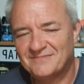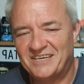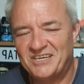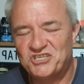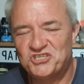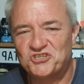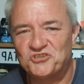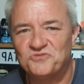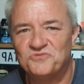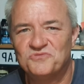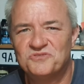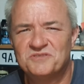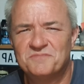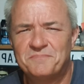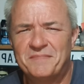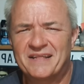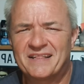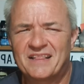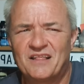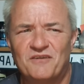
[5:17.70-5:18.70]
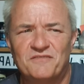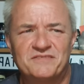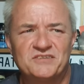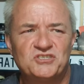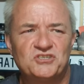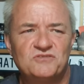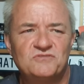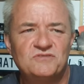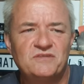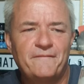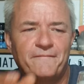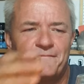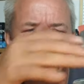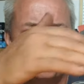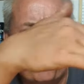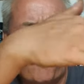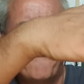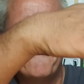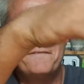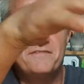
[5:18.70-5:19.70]
issues, mental health issues,
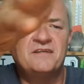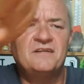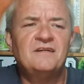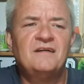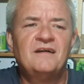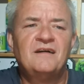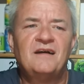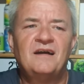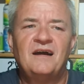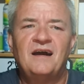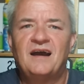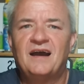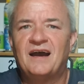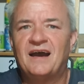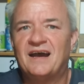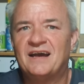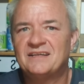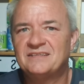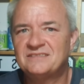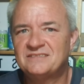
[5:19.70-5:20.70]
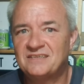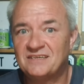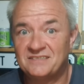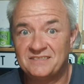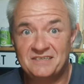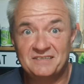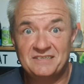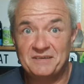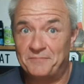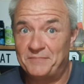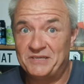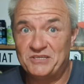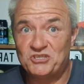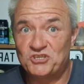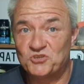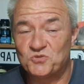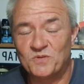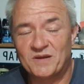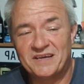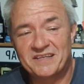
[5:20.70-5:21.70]
fuck off. And didn't mean to
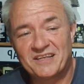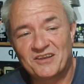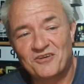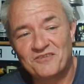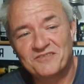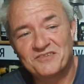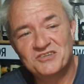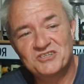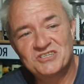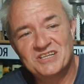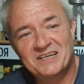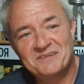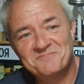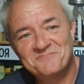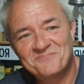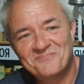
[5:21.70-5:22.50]
swear then, obviously.